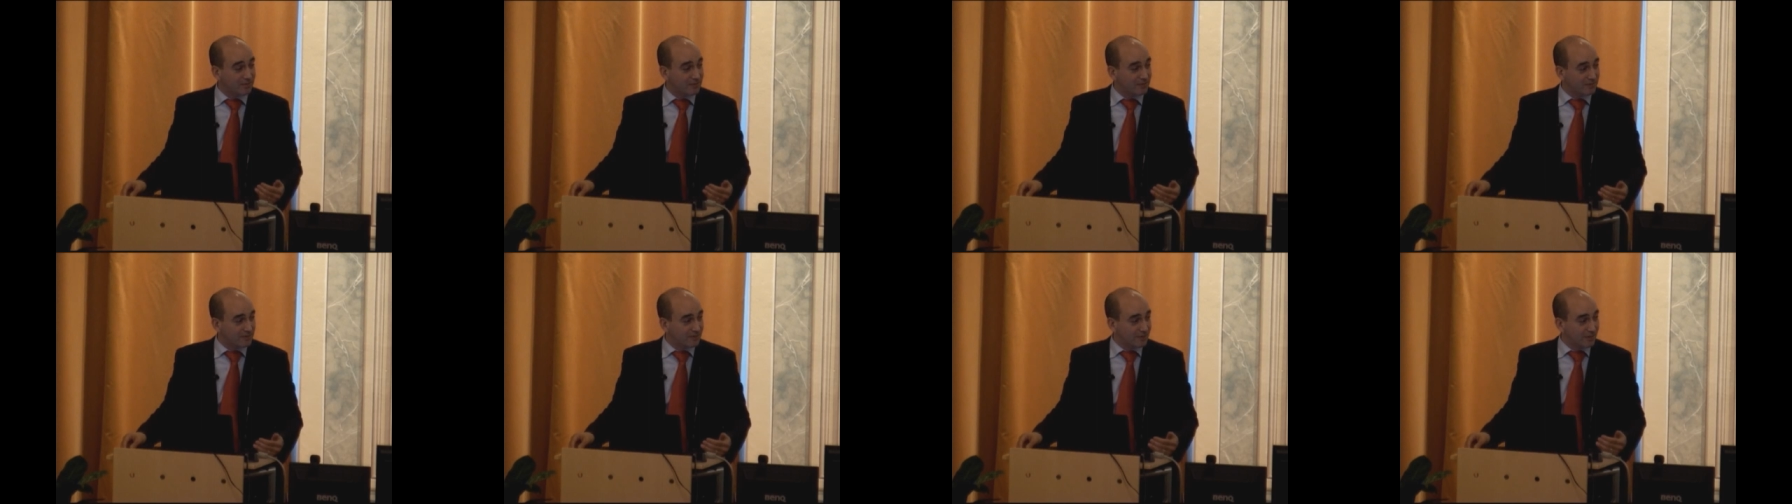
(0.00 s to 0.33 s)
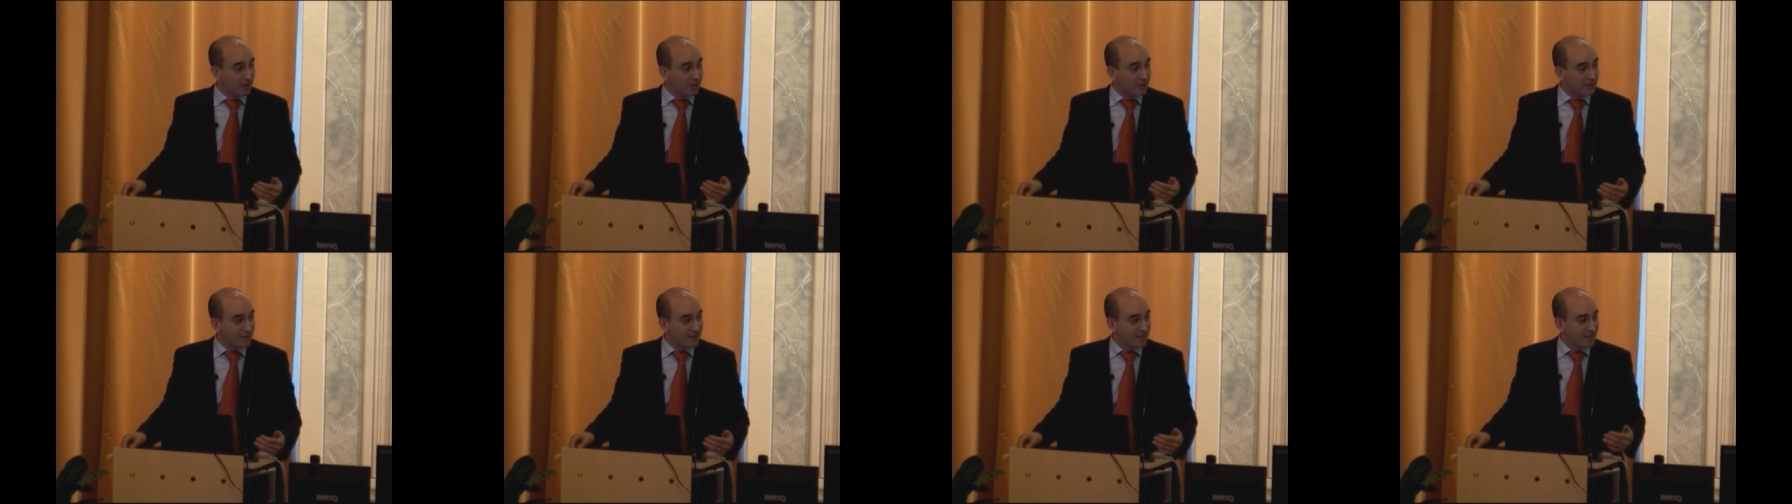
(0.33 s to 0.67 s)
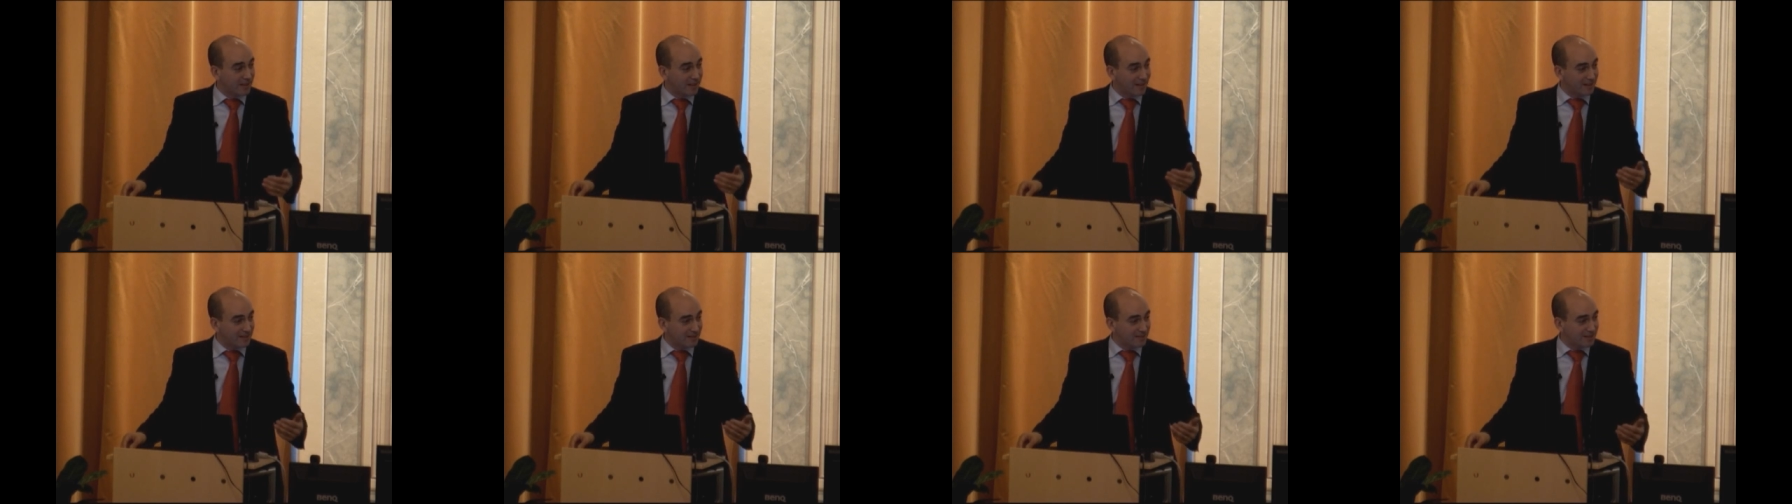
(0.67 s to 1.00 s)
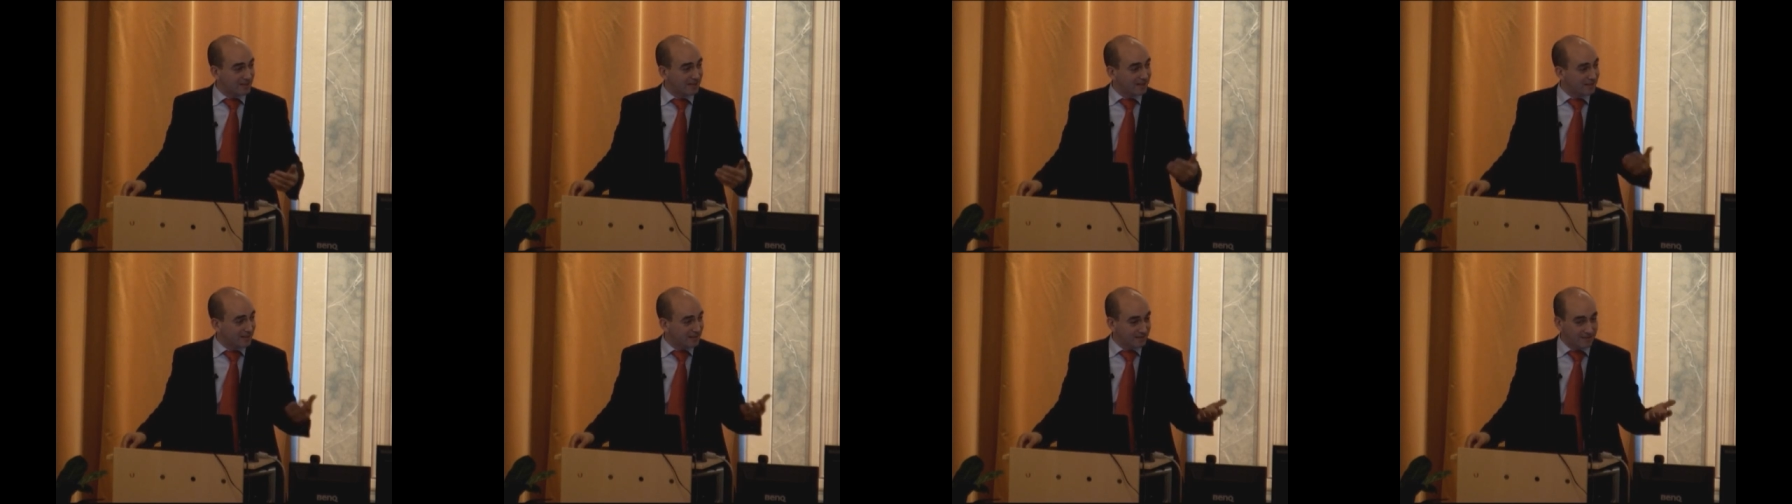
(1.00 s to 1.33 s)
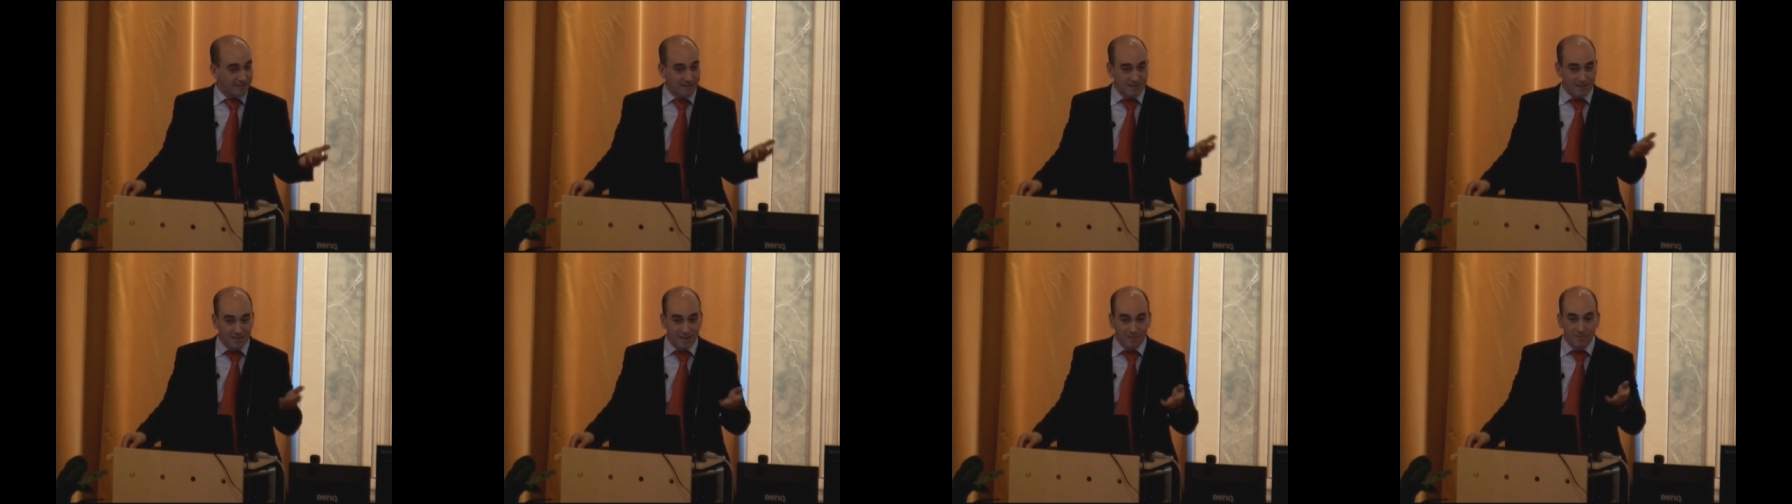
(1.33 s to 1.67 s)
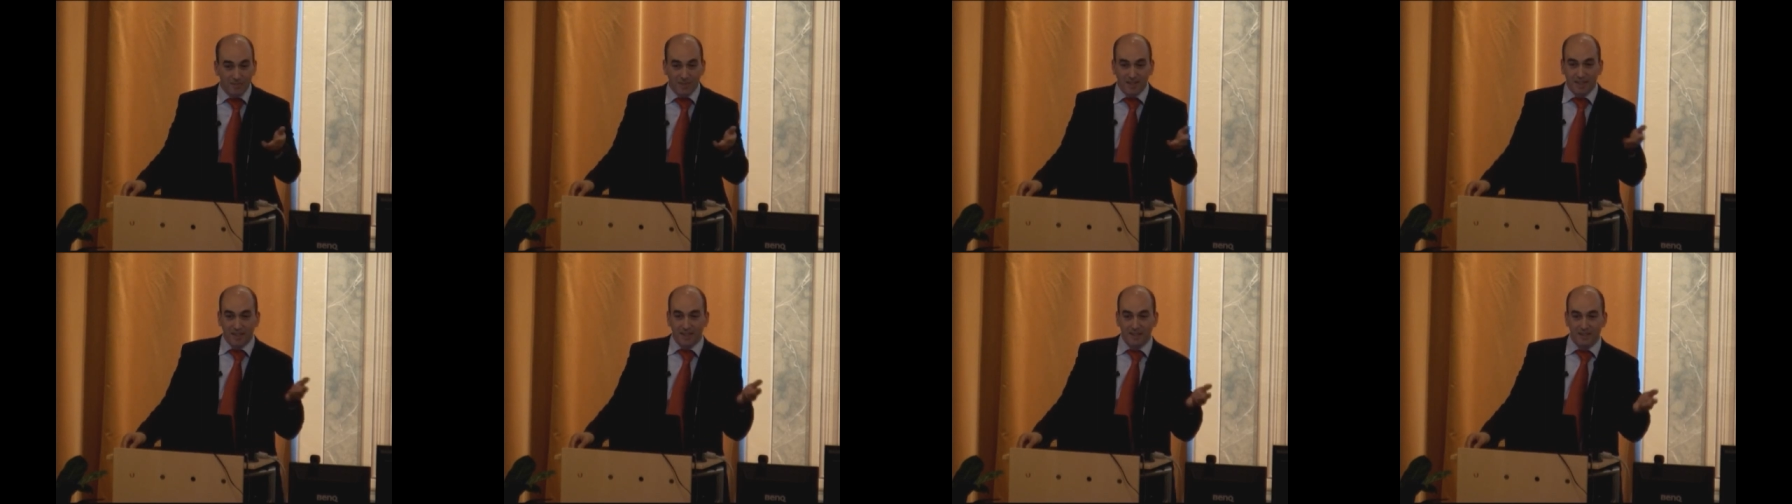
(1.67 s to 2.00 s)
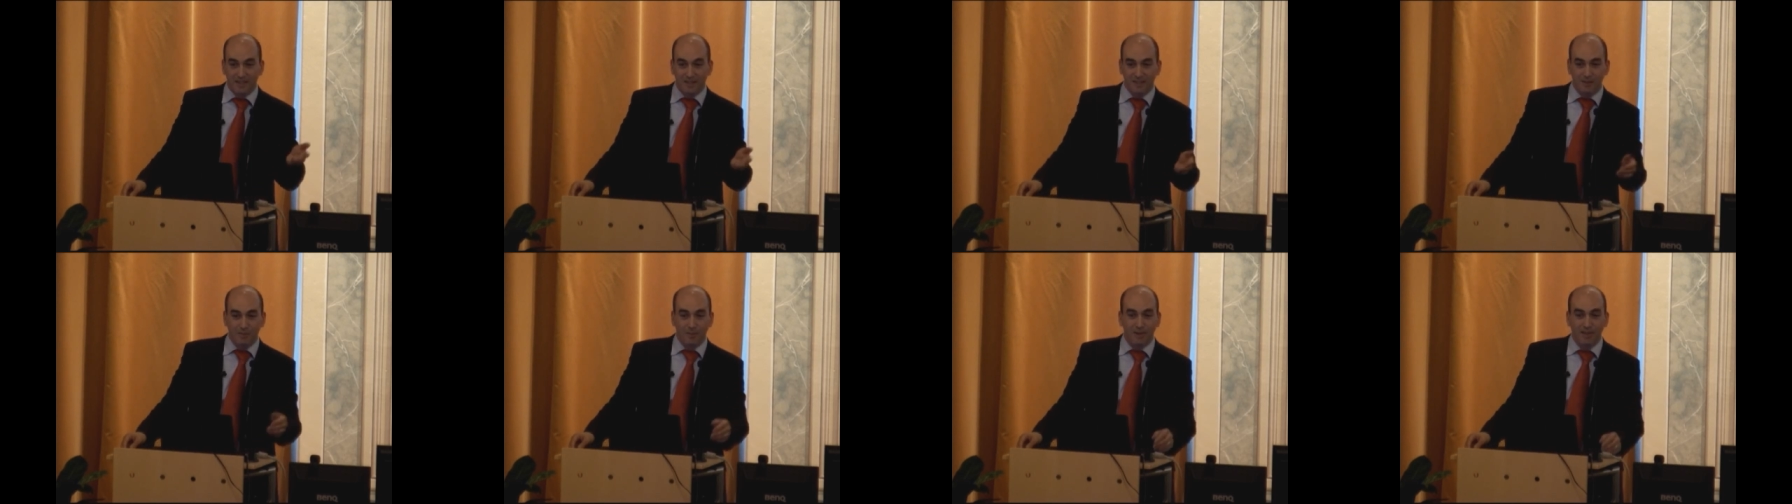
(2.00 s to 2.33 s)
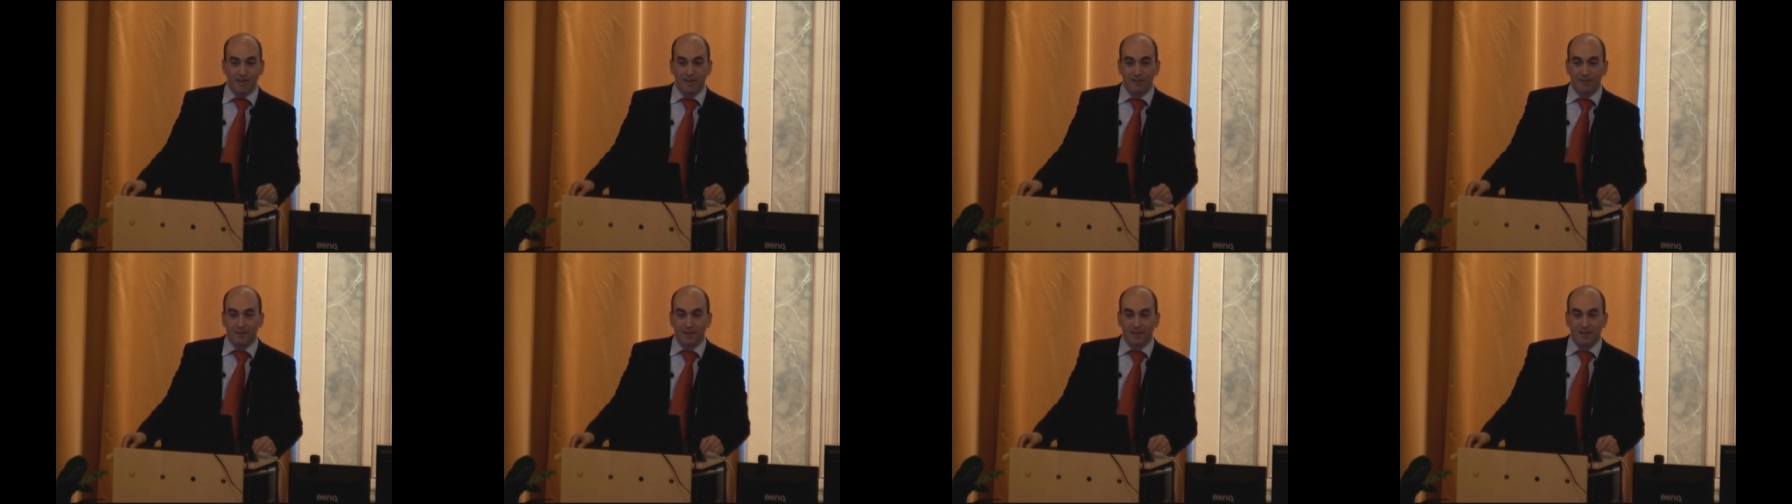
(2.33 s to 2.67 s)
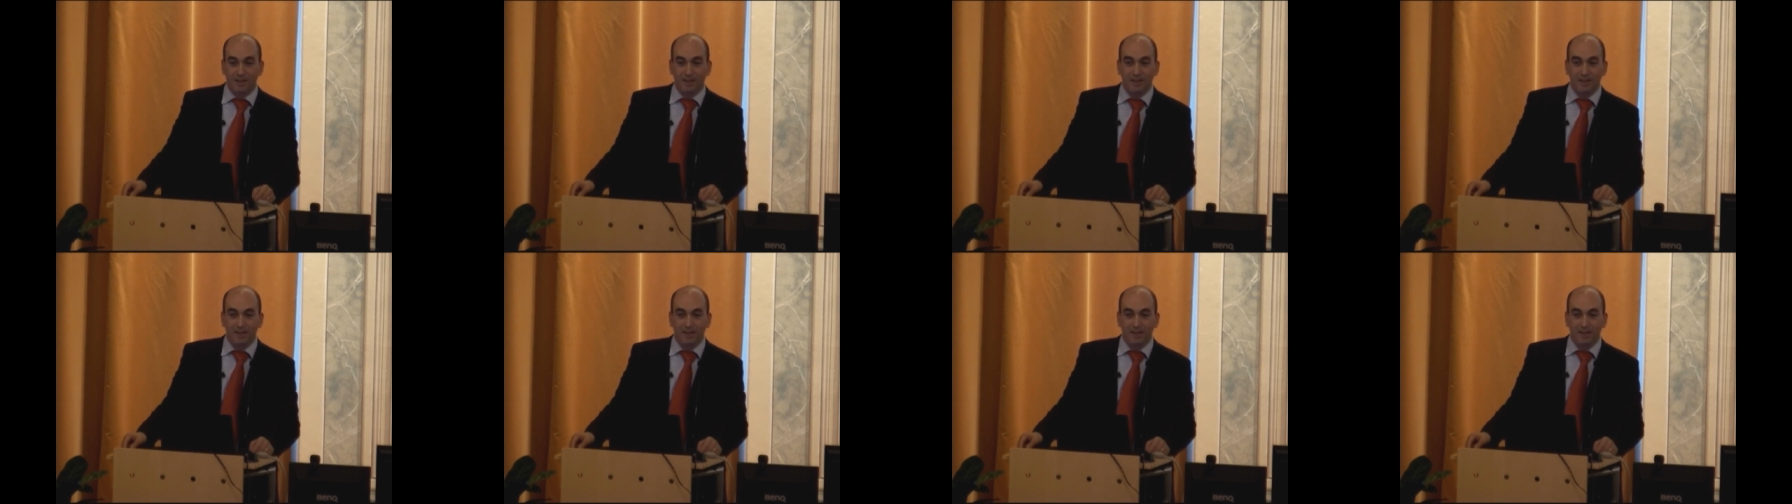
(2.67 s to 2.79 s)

knowing and in some occasions working with